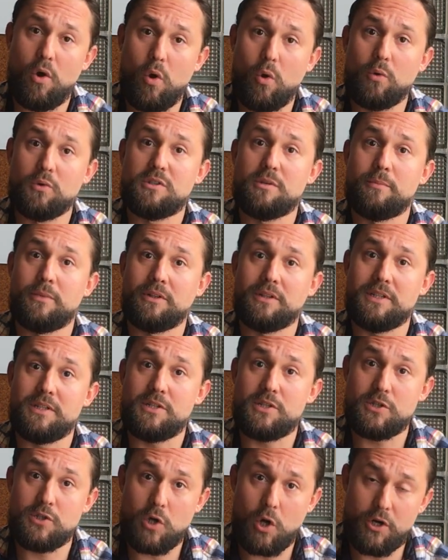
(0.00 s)
ultimately
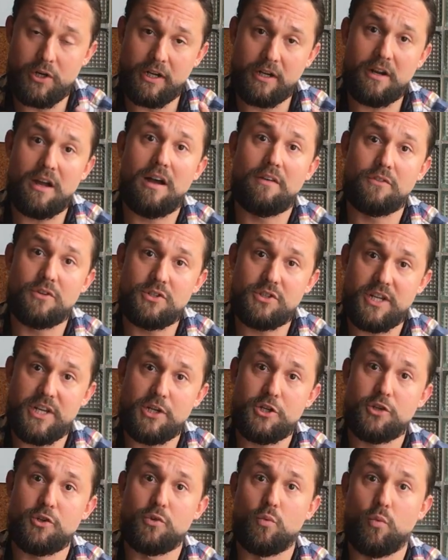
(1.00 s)
starting a
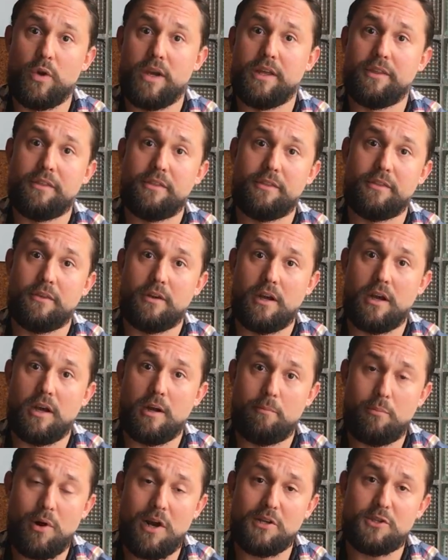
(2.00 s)
conversation with
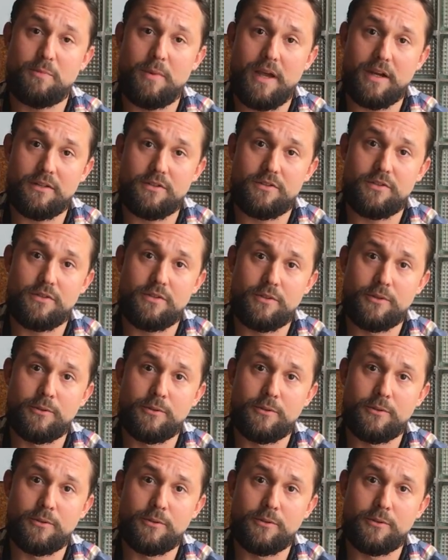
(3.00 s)
prospects.